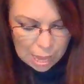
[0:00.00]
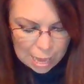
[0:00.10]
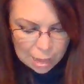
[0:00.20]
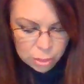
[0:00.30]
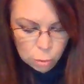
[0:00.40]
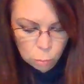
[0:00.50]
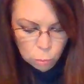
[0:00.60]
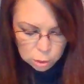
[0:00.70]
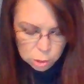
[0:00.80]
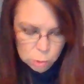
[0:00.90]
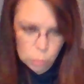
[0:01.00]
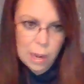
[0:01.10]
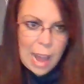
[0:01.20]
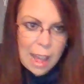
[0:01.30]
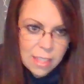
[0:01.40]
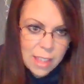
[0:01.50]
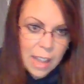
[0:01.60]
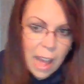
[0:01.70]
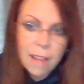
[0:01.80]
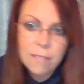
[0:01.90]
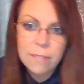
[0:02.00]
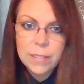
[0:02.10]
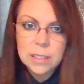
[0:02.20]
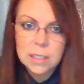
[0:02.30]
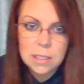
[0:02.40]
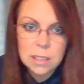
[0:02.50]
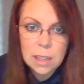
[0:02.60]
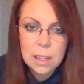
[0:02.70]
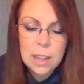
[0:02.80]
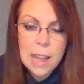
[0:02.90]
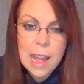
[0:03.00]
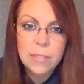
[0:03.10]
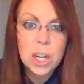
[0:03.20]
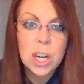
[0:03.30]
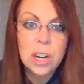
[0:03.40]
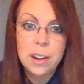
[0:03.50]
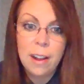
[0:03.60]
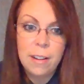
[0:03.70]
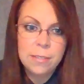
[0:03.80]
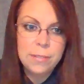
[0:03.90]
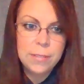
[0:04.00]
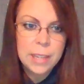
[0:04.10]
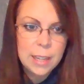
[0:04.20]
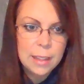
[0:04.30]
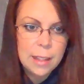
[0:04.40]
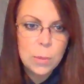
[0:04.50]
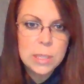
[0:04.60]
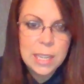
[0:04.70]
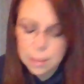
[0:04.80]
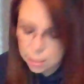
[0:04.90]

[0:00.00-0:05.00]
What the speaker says: And the worst one I think I've ever heard of that was in